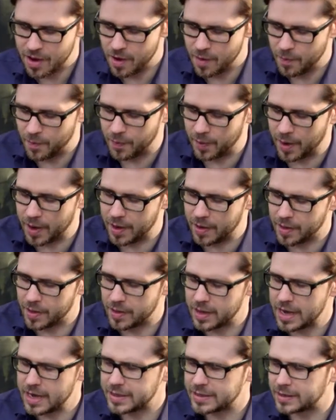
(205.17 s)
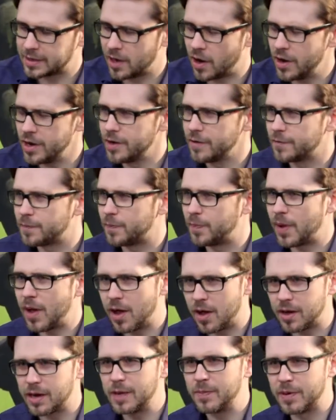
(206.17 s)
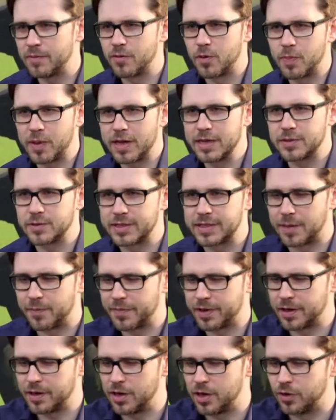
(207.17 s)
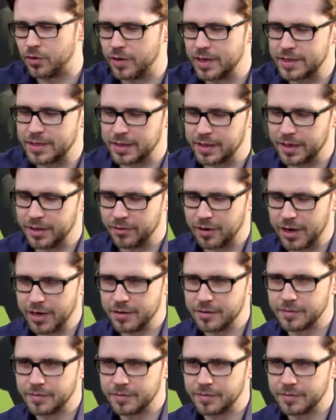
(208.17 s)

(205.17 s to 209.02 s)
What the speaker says: But it's kind of partly been replaced with something new recently, right?